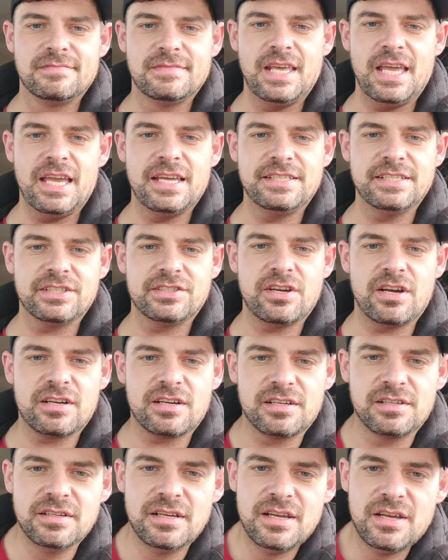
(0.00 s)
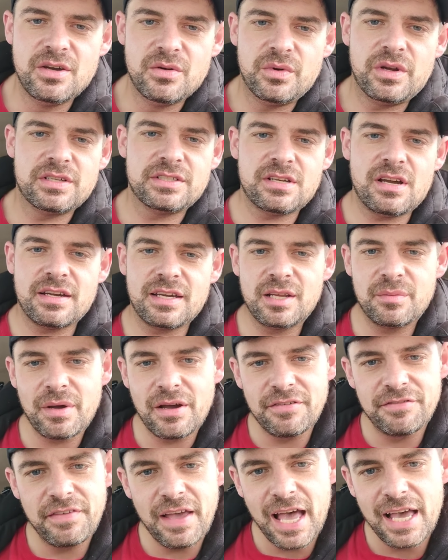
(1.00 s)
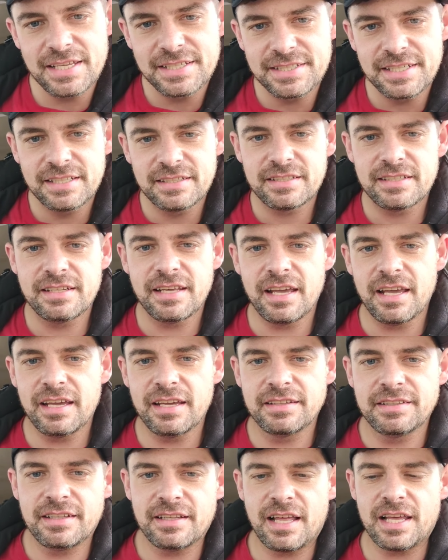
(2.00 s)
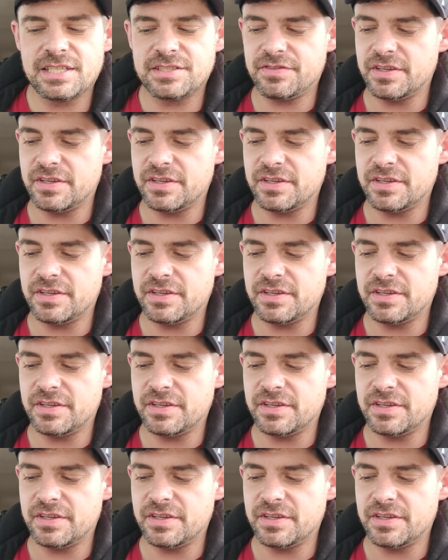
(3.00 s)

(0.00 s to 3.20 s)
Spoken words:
Hey, TikToker. We were talking about fasting today in the last